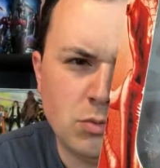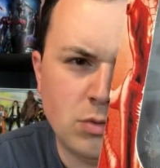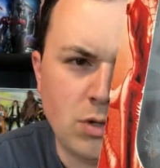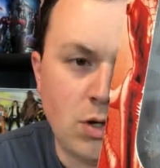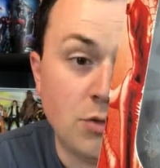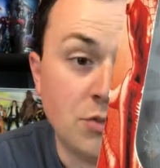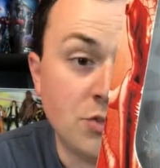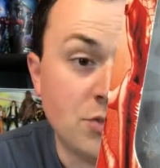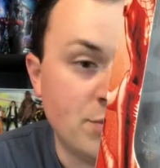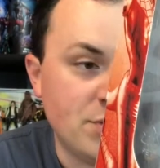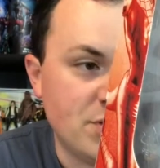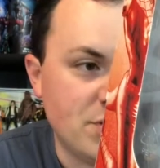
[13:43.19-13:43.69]

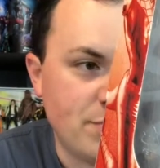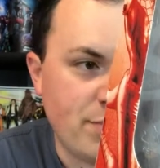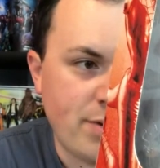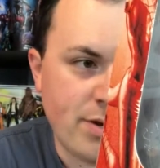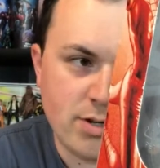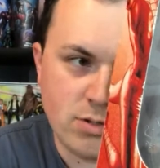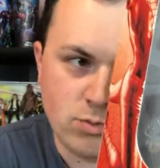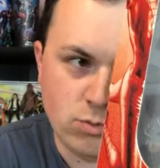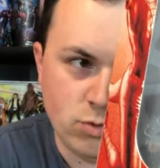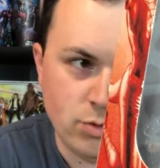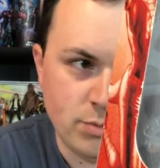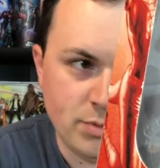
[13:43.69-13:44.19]
Ultimate
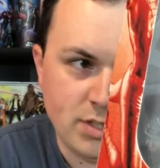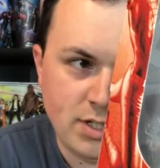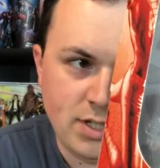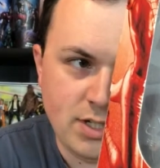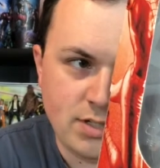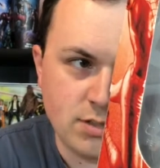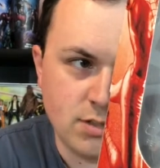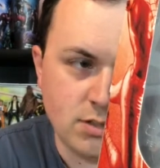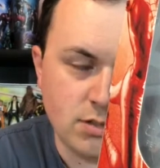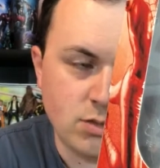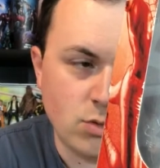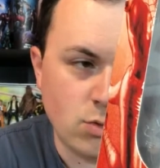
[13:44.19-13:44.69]
Spider-Woman
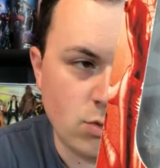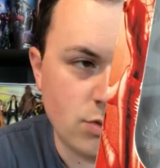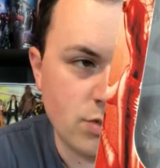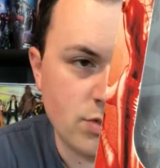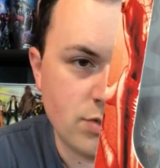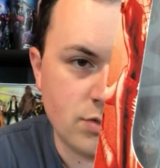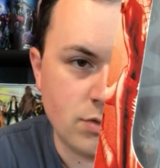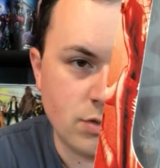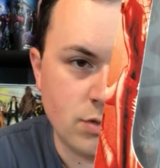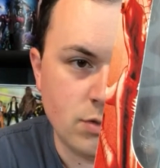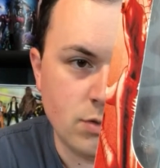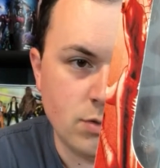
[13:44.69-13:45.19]
has the
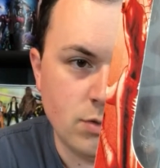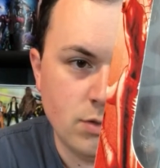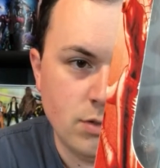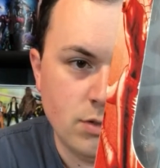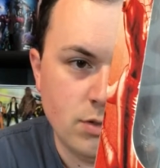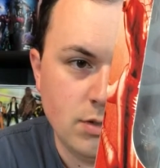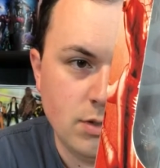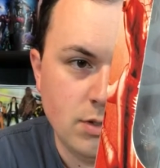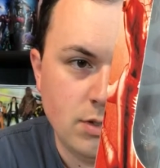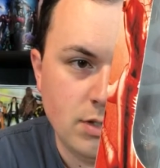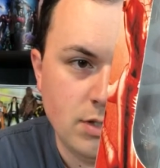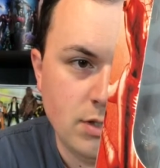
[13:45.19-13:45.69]
torso.
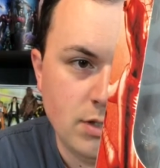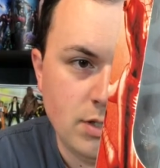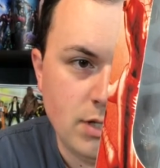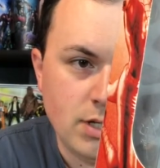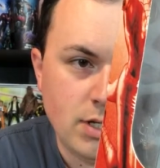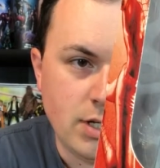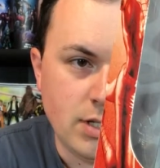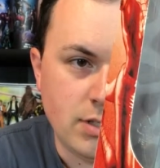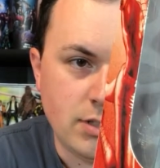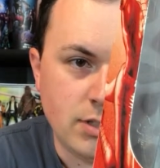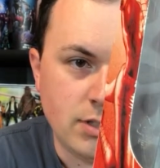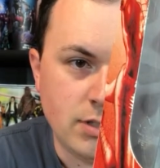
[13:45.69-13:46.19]

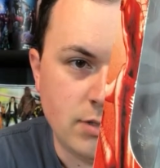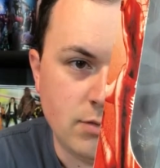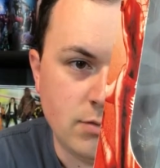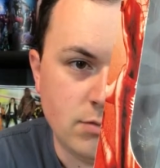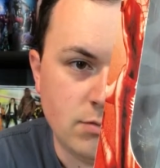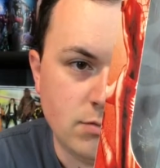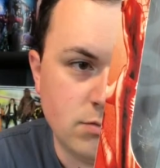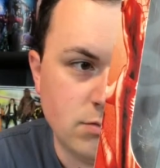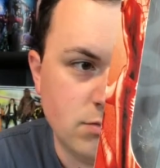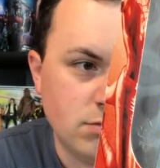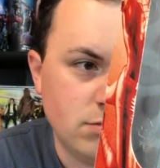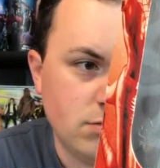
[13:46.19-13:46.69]
And
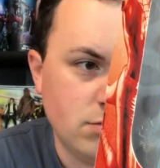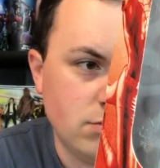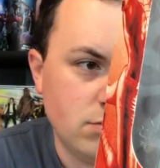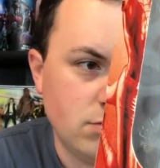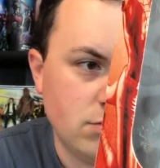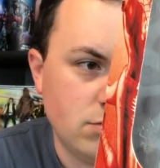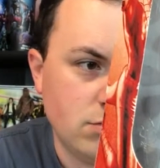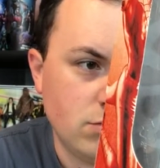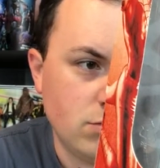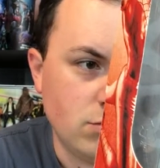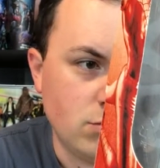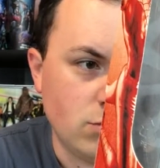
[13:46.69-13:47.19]
then
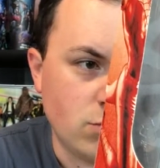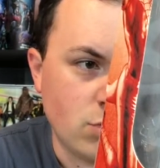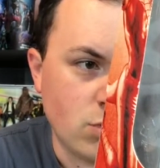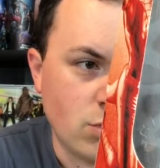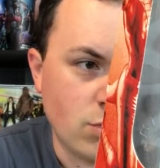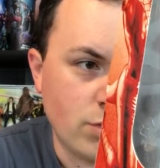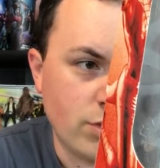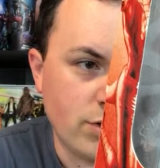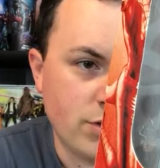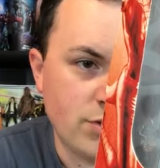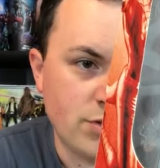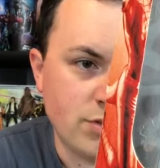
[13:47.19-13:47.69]

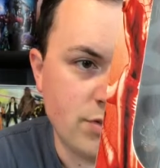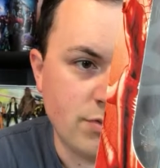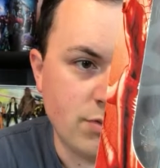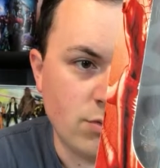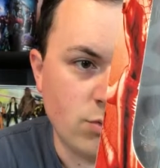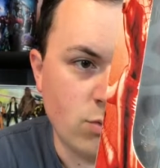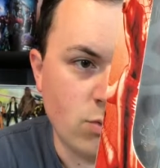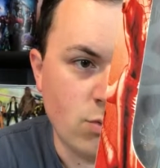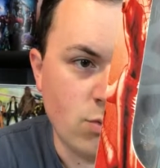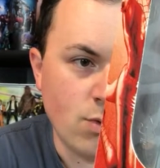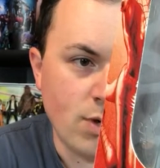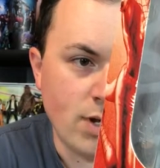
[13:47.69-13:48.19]
Warriors of the
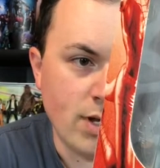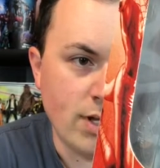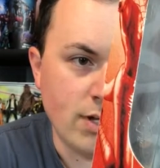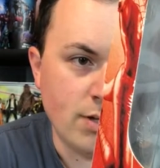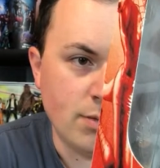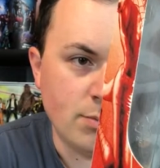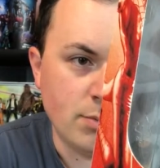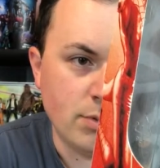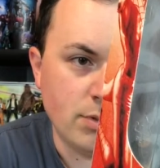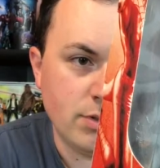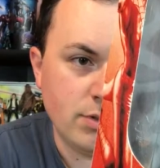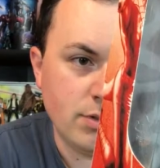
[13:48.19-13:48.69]

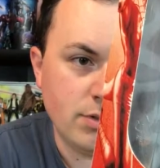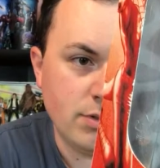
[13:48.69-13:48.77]
Web,